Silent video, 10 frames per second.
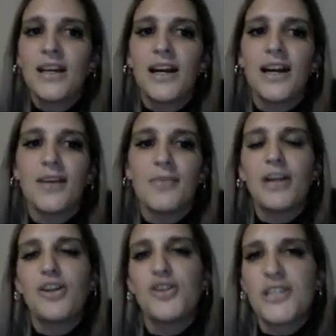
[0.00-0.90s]

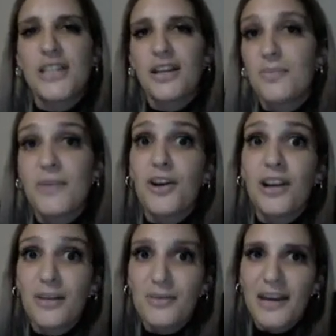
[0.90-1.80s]
I usually tell them they're not
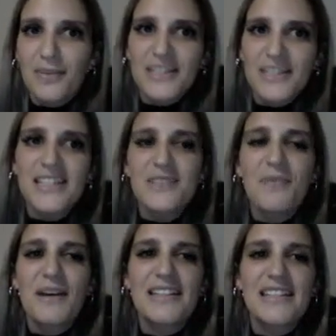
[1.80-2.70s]
allowed to be absent.
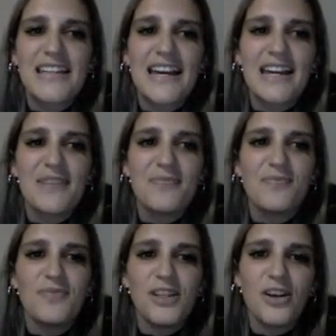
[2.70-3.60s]
But
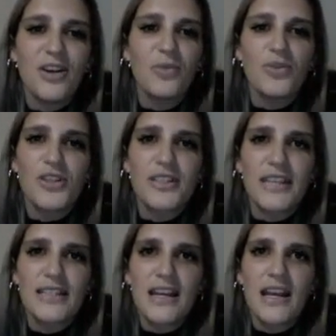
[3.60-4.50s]
yeah, we'll just
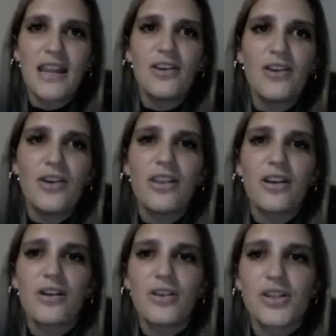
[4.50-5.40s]
get another learner in the
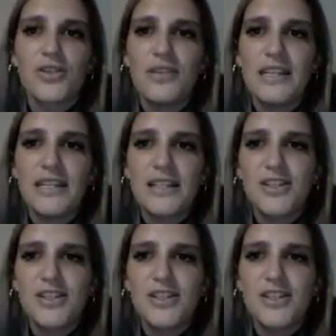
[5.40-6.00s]
class to read it.